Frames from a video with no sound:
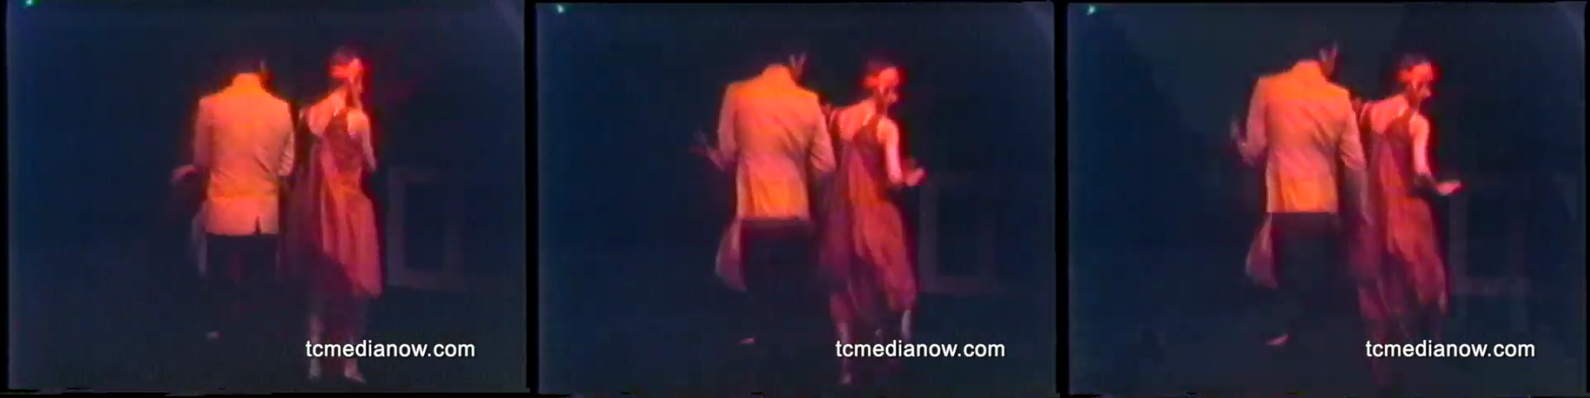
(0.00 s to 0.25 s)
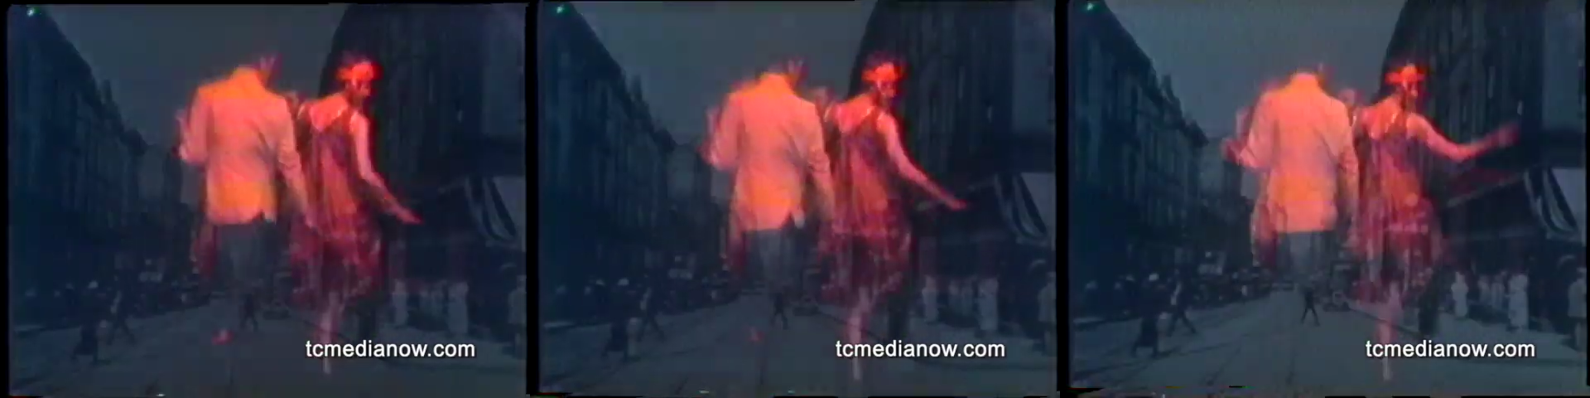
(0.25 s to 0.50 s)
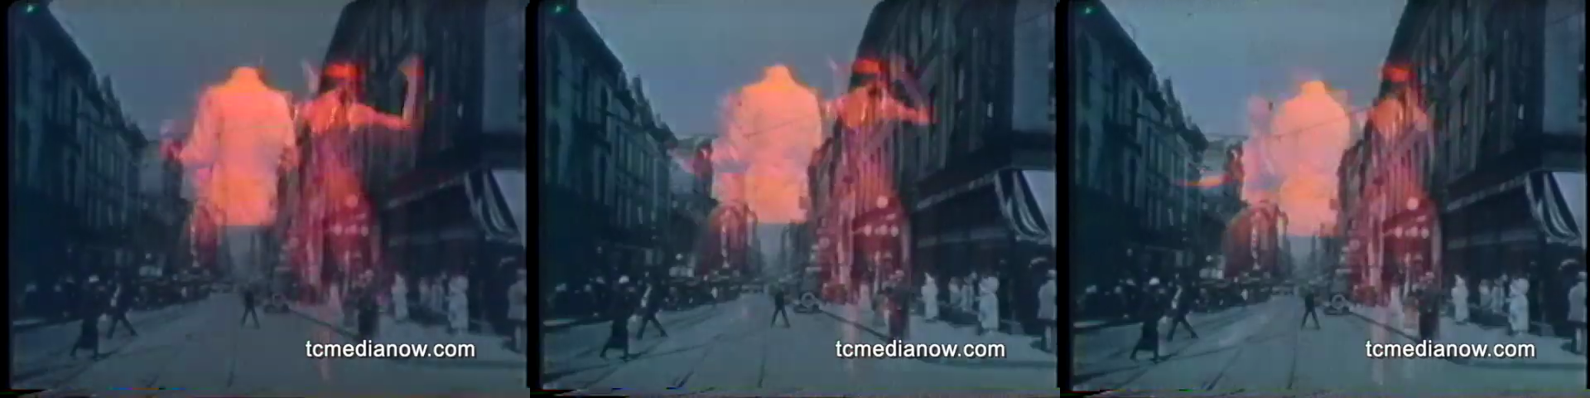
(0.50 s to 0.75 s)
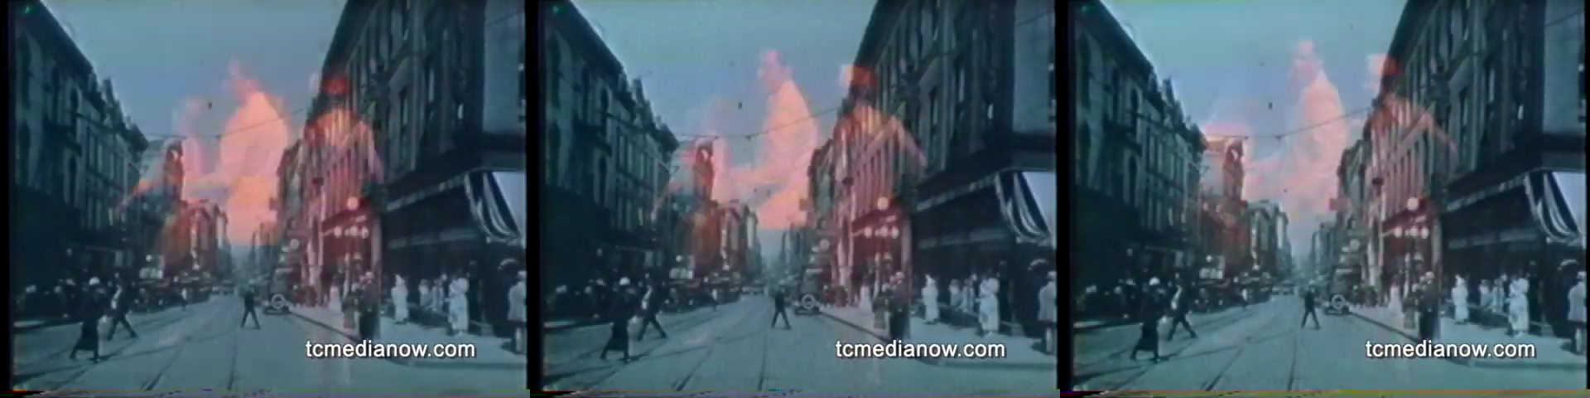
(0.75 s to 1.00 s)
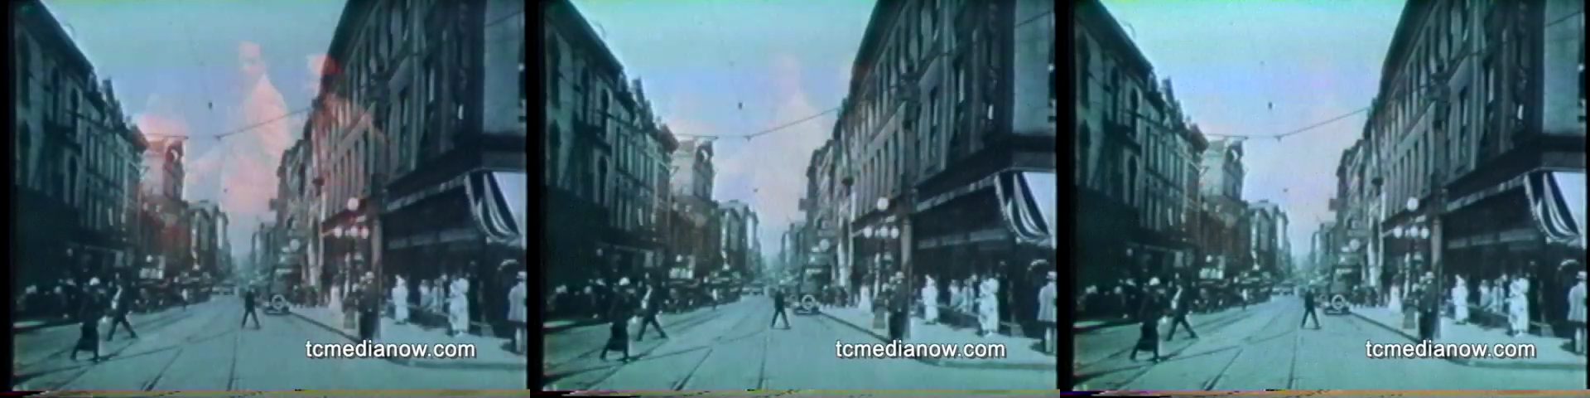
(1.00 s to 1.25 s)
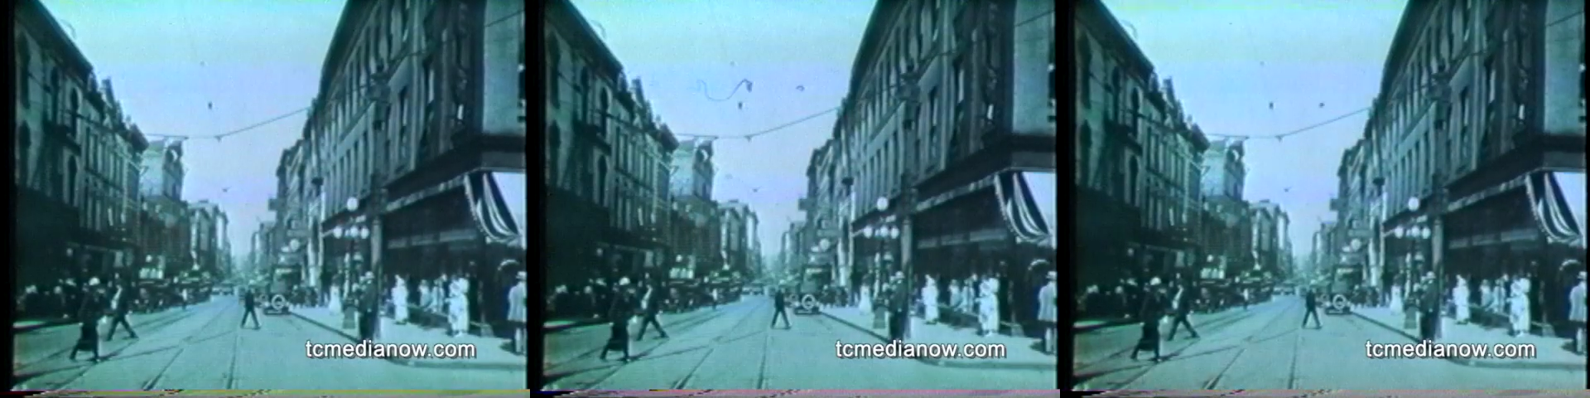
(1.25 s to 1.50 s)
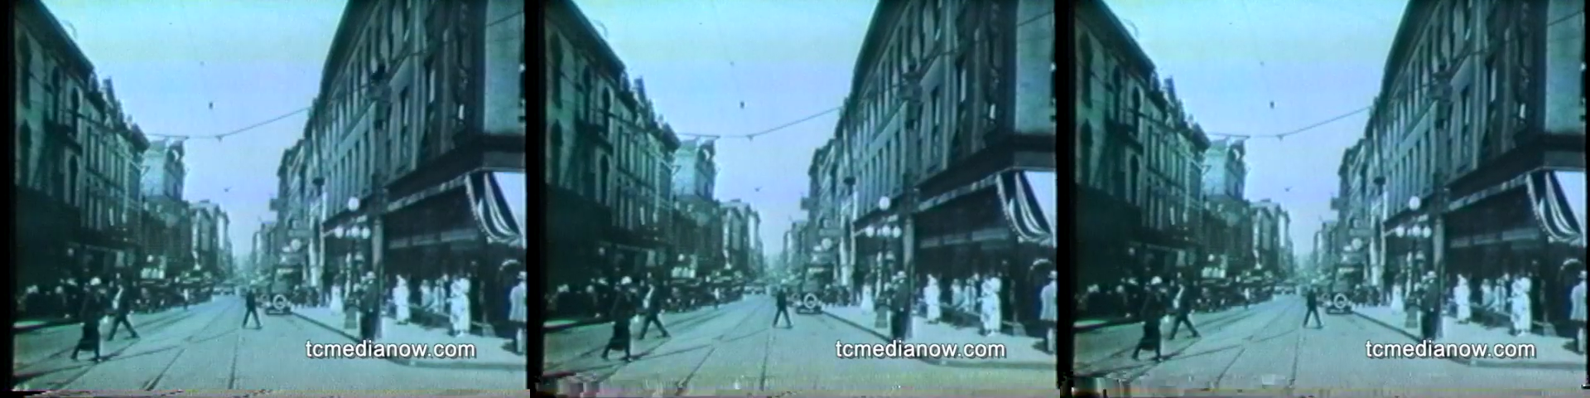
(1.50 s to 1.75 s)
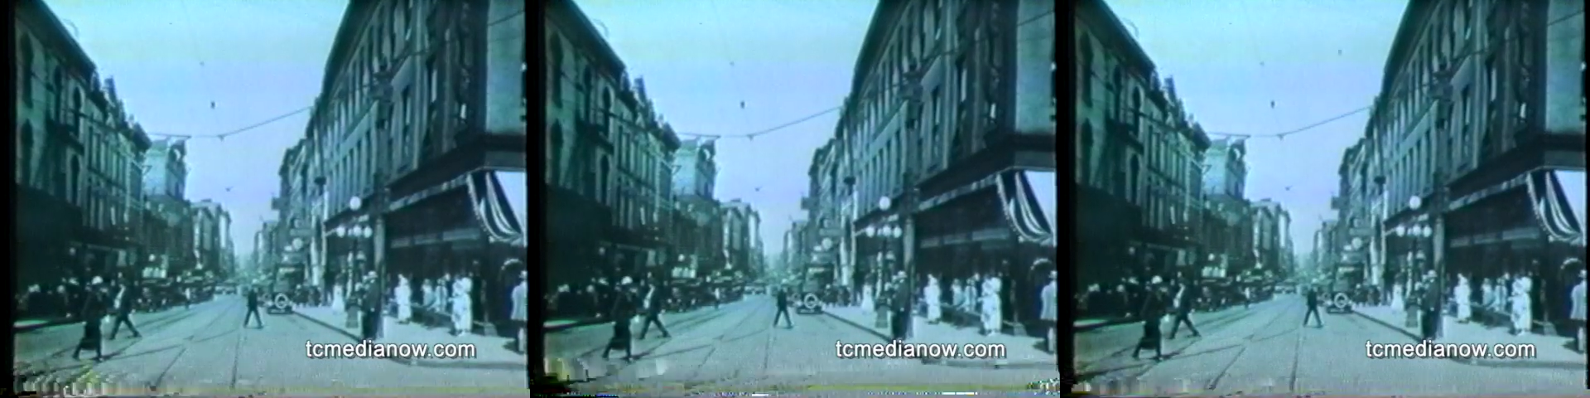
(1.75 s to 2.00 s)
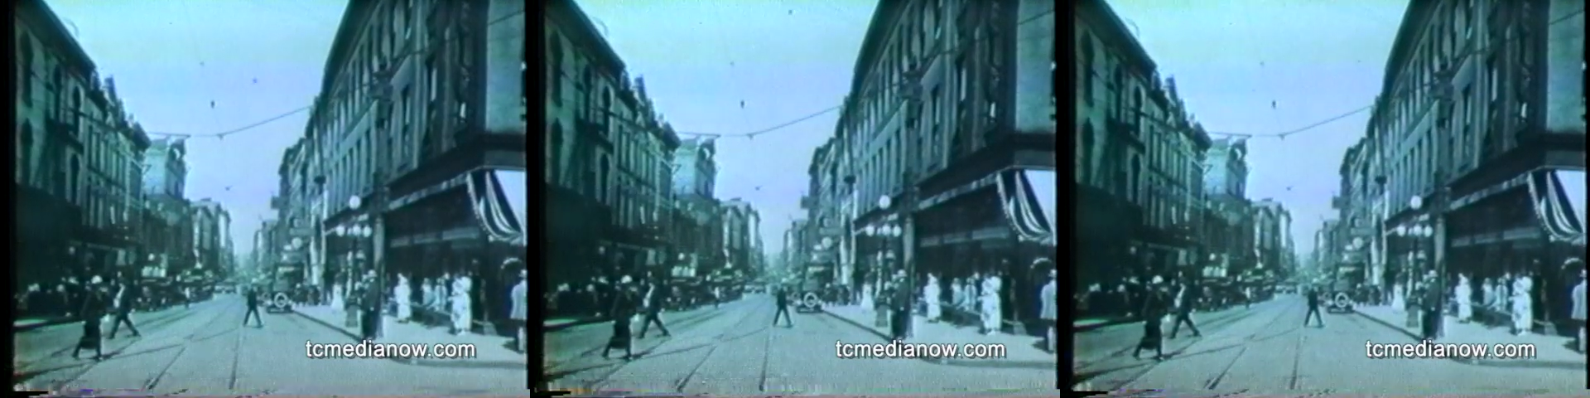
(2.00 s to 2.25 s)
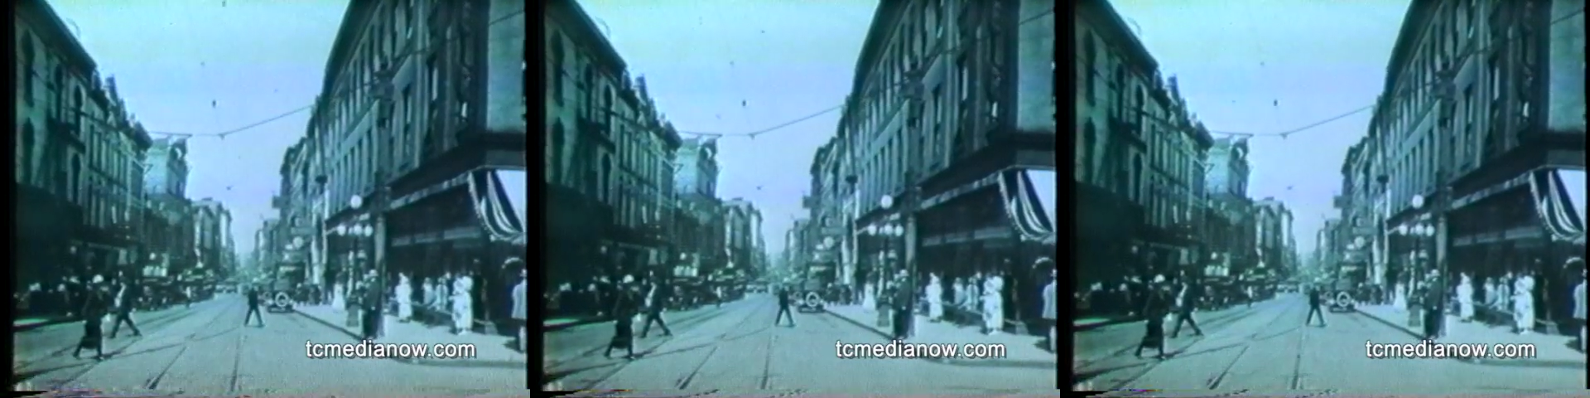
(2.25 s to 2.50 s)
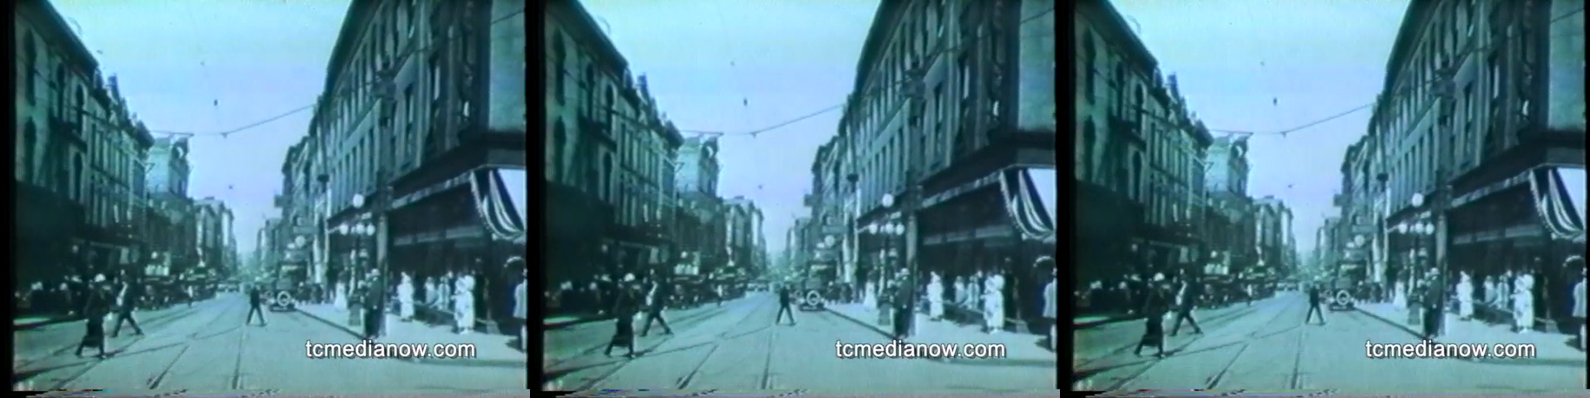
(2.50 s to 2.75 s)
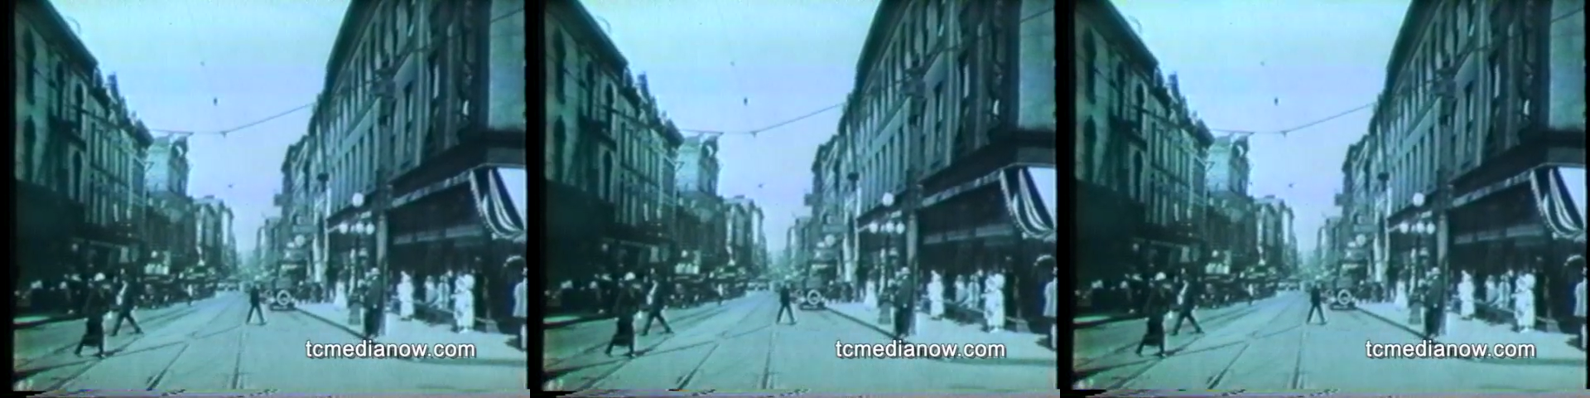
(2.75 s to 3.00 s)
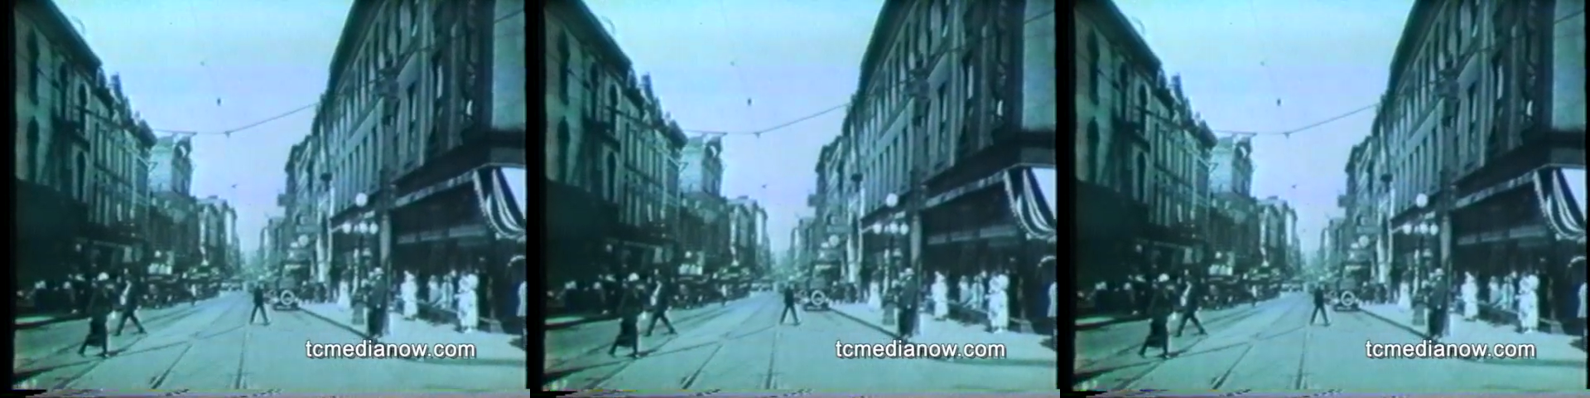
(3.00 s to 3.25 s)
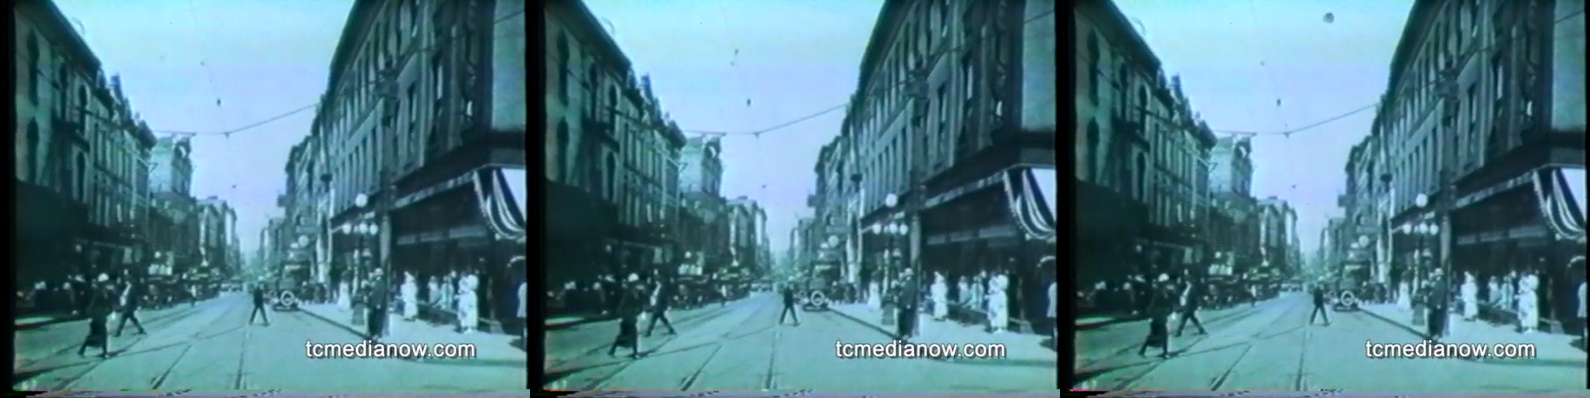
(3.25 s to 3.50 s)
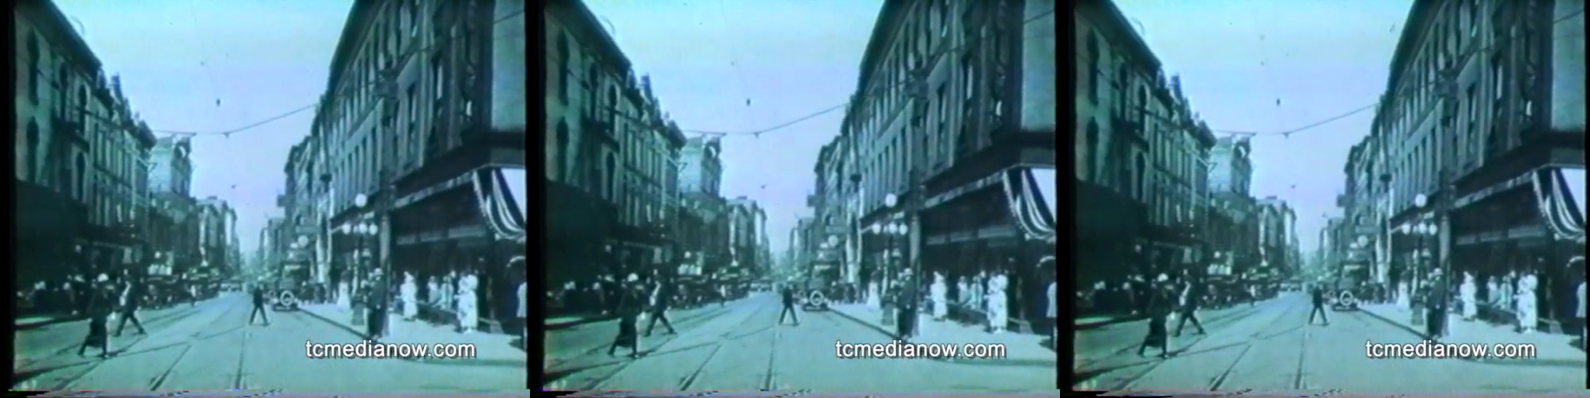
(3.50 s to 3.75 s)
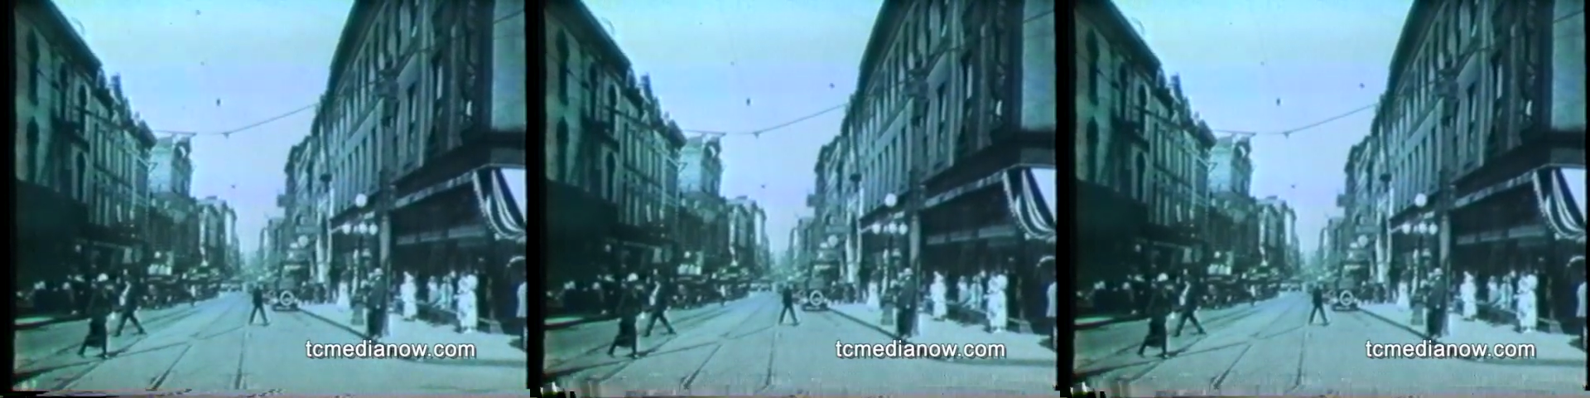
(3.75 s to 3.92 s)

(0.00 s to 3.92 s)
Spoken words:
[unreadable: no face in view]